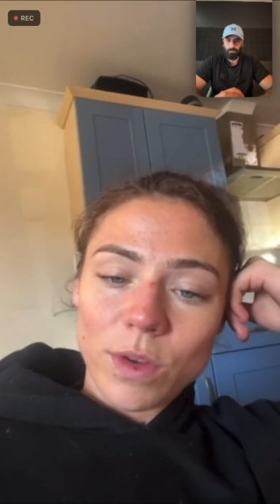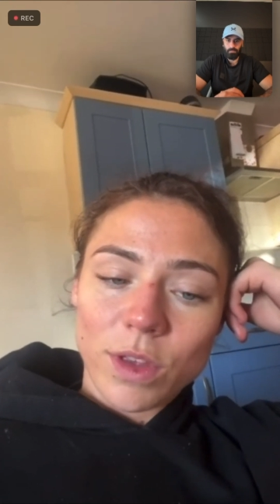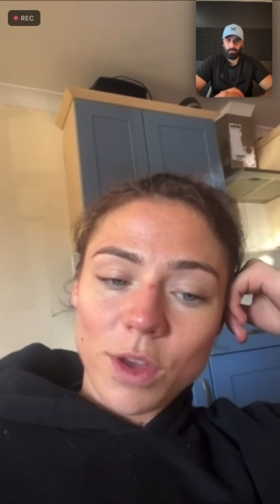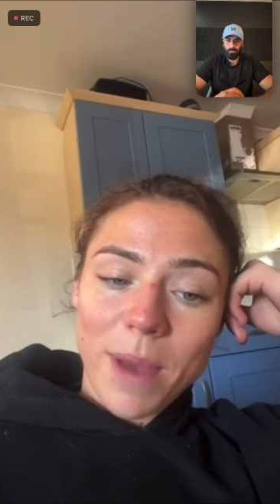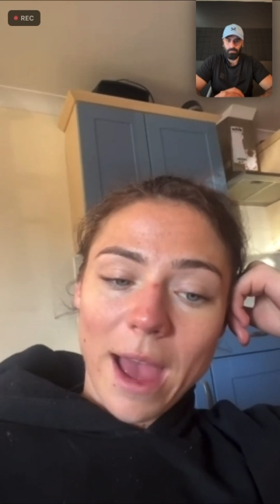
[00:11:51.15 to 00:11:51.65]

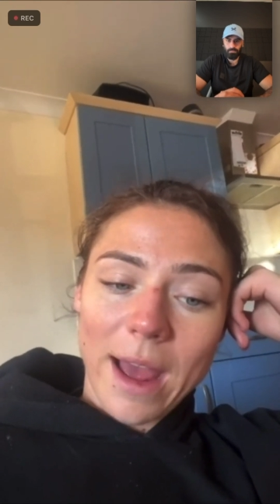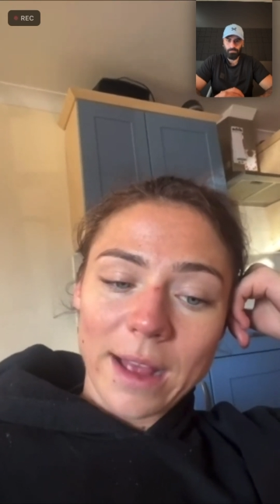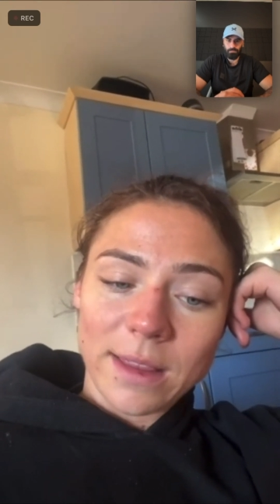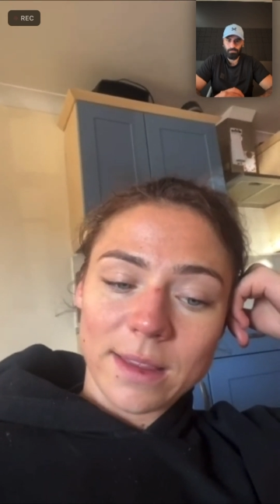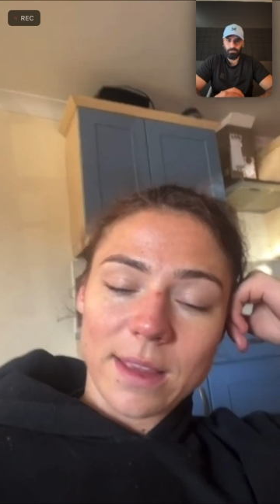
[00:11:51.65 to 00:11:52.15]
We'll do
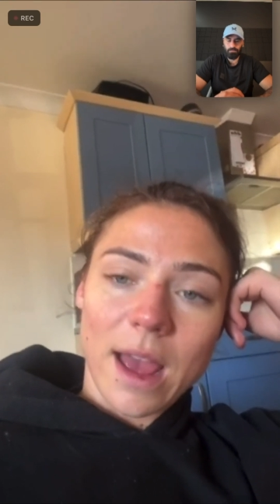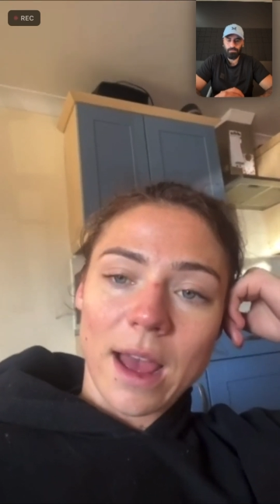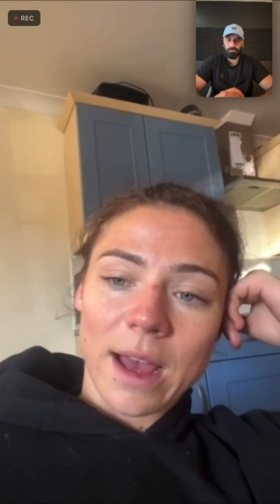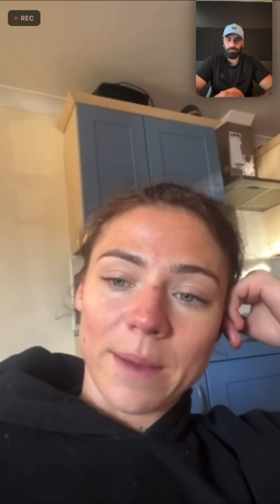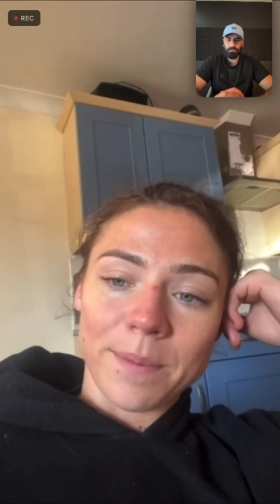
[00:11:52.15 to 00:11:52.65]
pads,
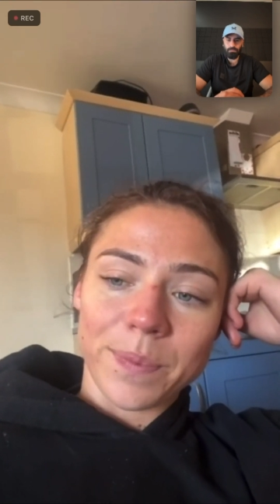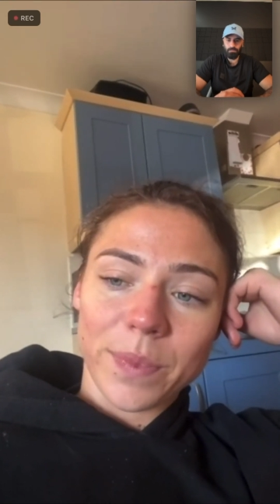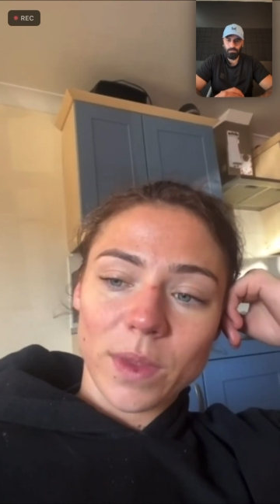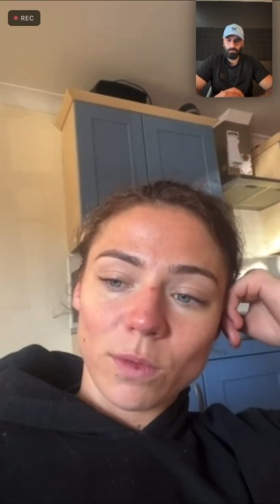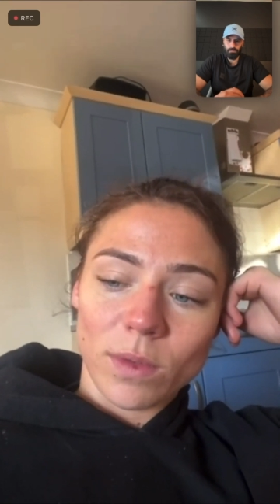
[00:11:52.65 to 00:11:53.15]

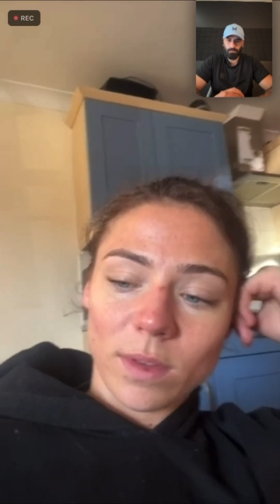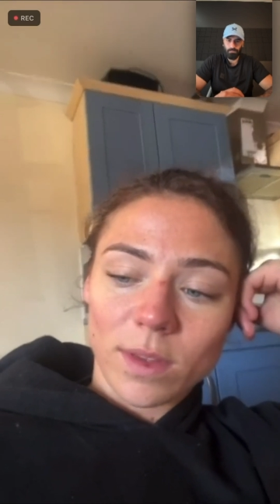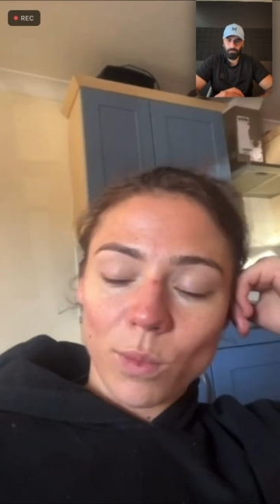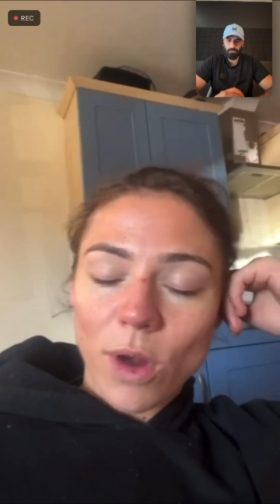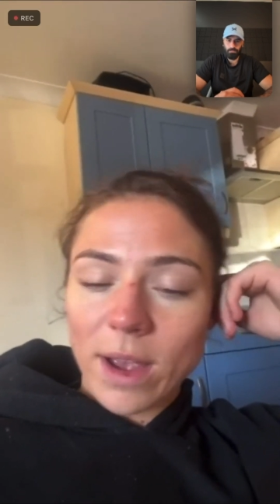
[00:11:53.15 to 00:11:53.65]

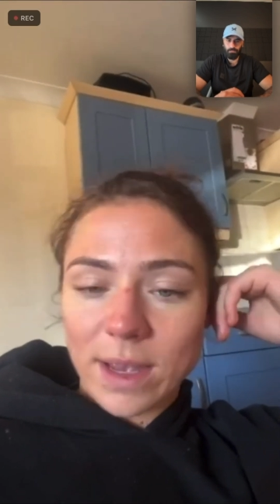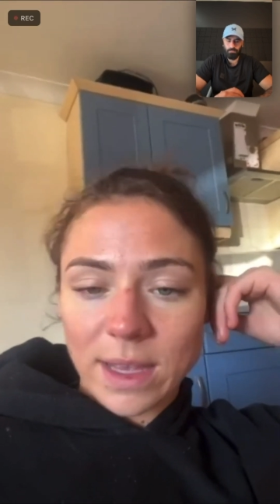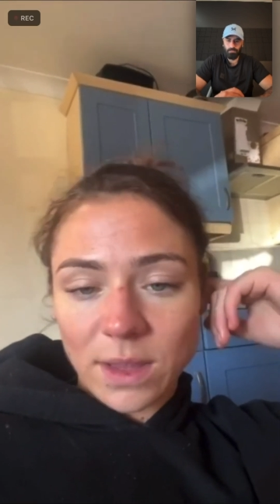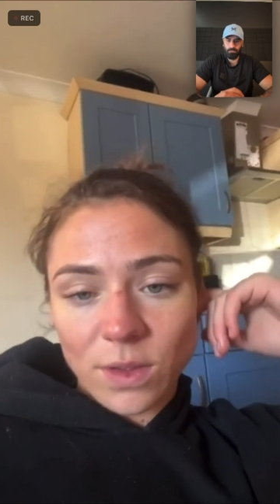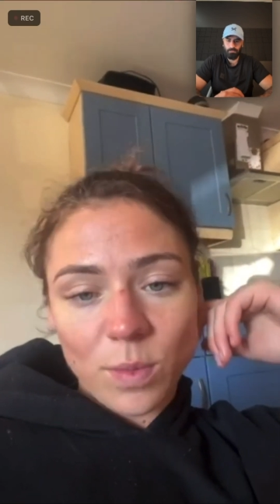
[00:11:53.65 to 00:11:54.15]
some
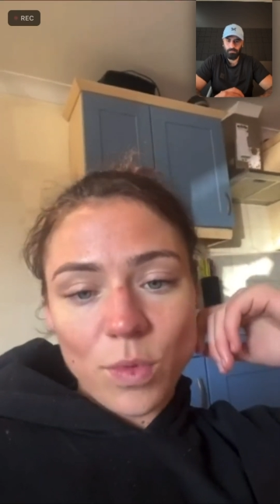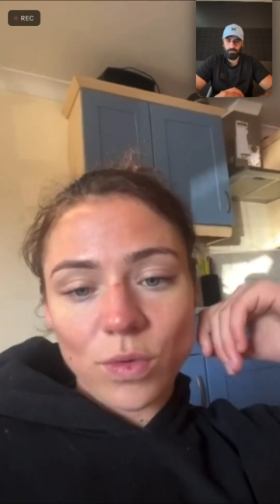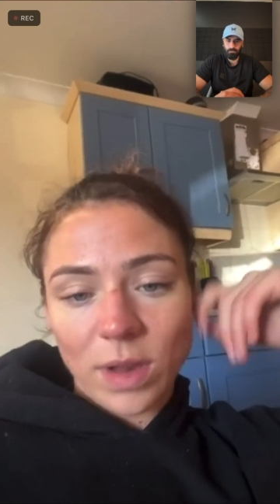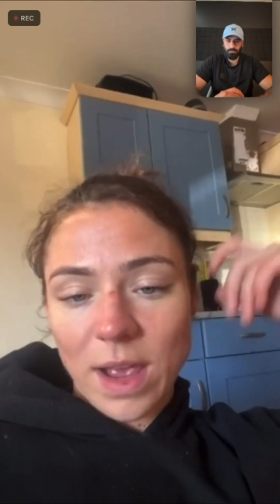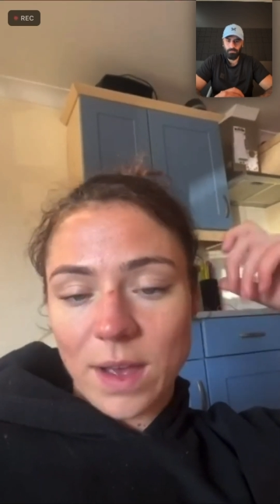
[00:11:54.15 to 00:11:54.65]
work in the
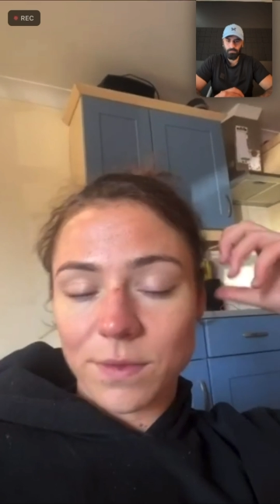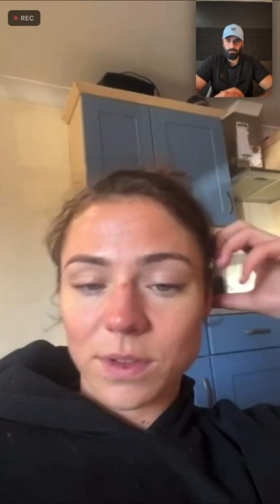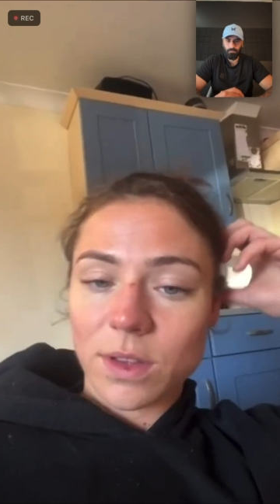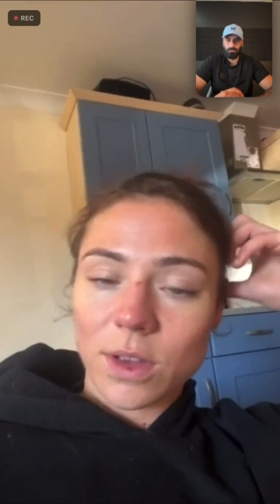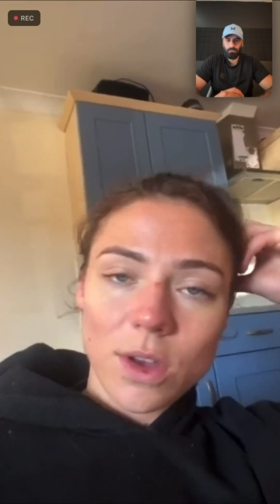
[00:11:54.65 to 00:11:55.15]
small
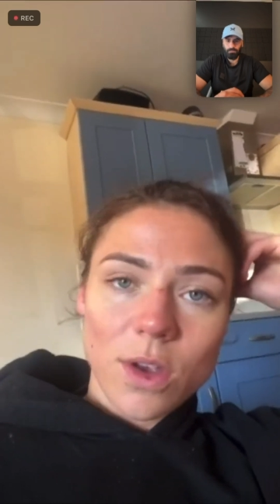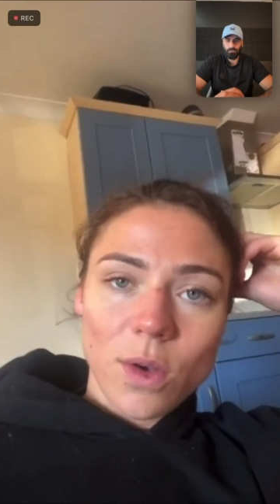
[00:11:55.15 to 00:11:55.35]
gloves.